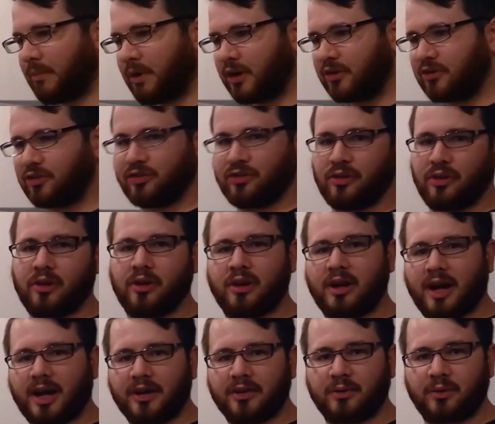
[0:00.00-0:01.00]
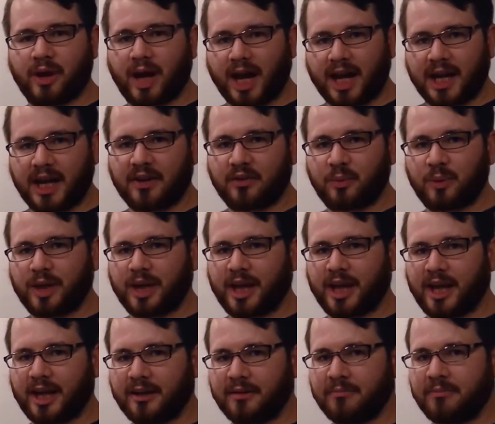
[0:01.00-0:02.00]
much sugar out of the grain as we
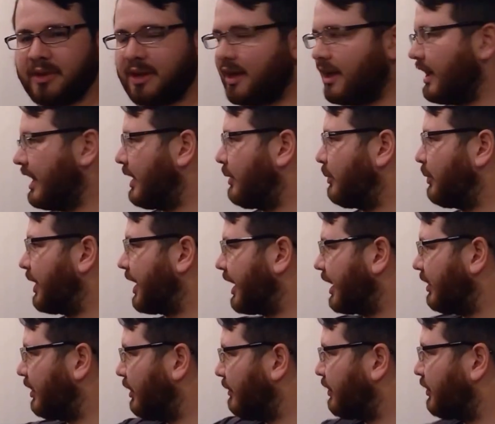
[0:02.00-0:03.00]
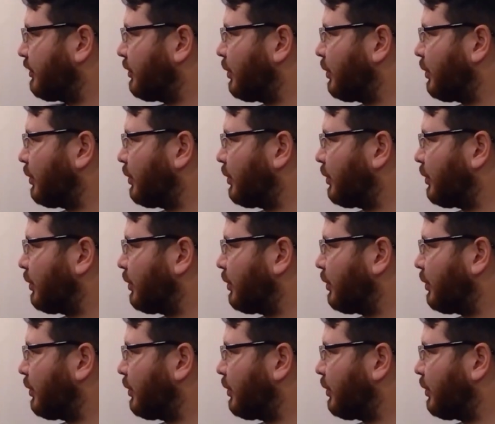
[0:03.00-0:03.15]
can, and we get it over